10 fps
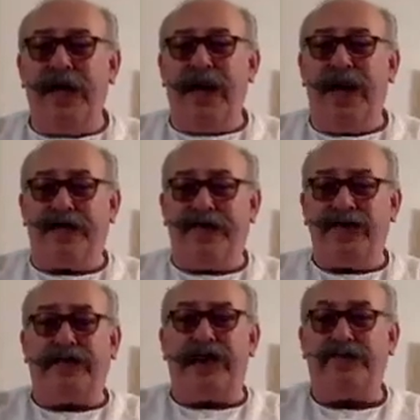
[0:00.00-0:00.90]
And
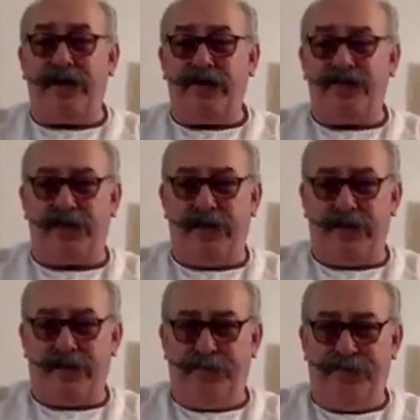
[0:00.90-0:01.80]
just get those,
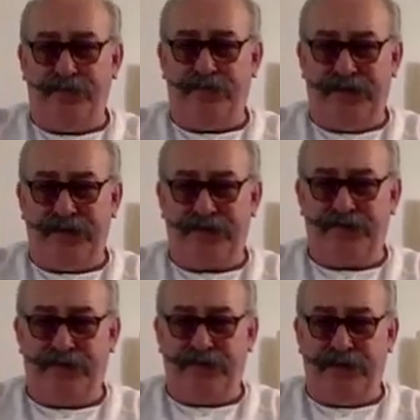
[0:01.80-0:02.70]
I put them in these,
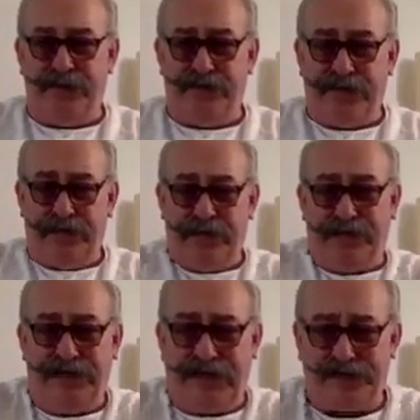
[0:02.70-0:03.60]
they were
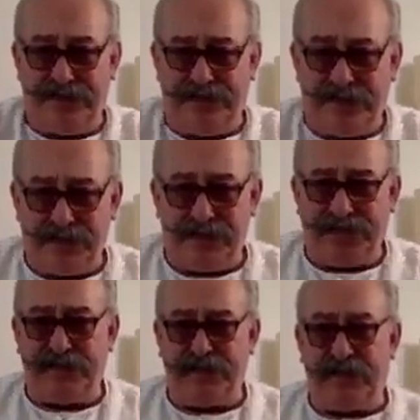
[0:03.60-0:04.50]
collected in these
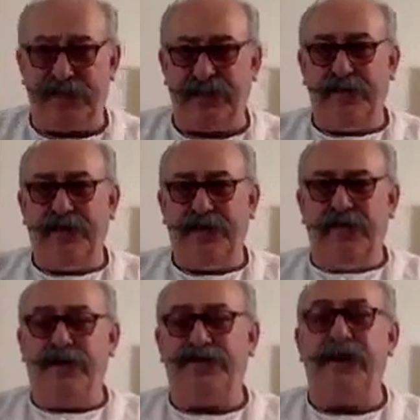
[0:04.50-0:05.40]
plastic
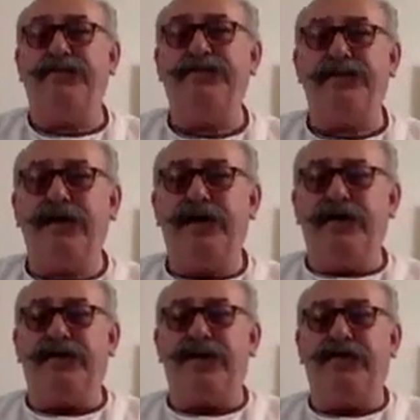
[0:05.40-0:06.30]
tubs
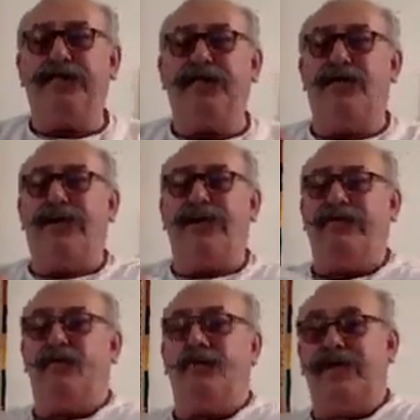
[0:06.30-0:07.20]
that I put on a
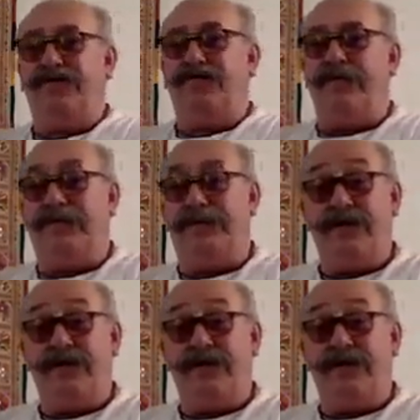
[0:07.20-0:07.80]
forklift truck,